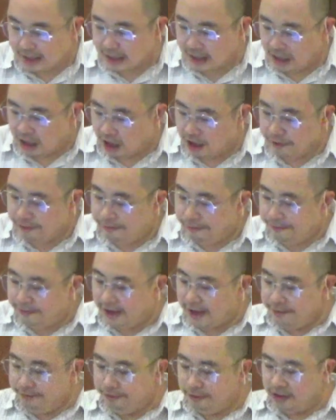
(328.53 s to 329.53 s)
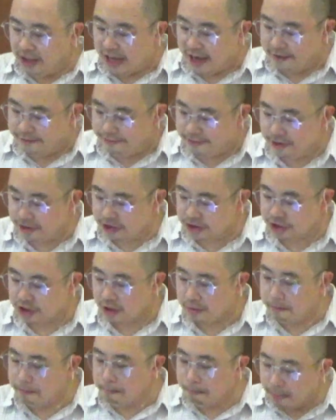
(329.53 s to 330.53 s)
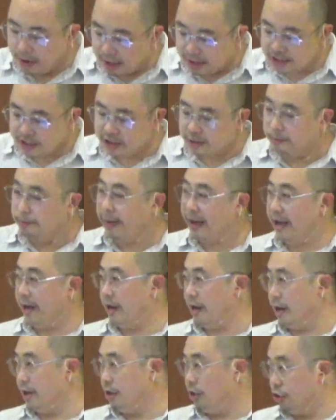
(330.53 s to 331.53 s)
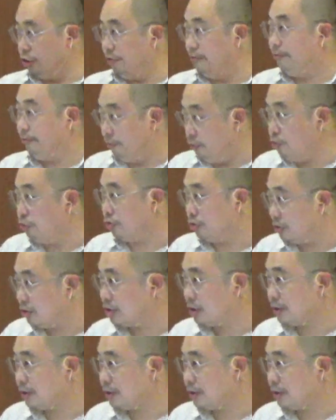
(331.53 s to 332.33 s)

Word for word: our faithful efforts must bear good fruit.